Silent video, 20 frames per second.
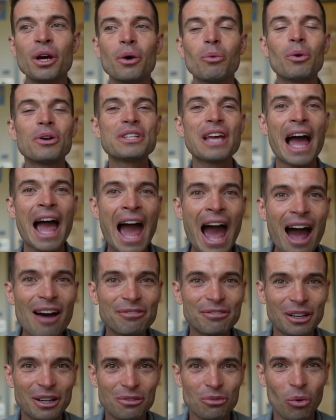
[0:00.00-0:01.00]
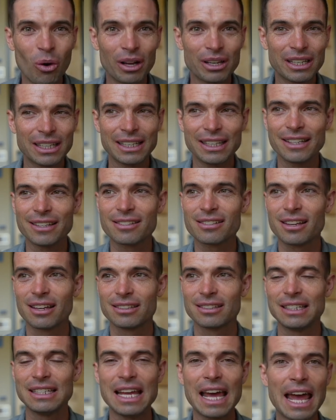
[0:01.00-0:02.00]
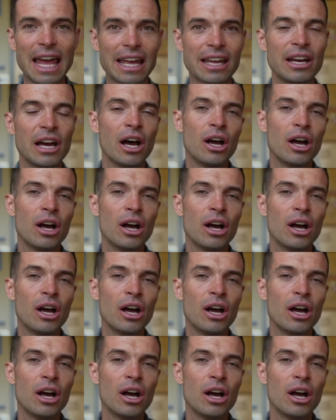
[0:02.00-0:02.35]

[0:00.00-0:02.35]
was half of what it is today.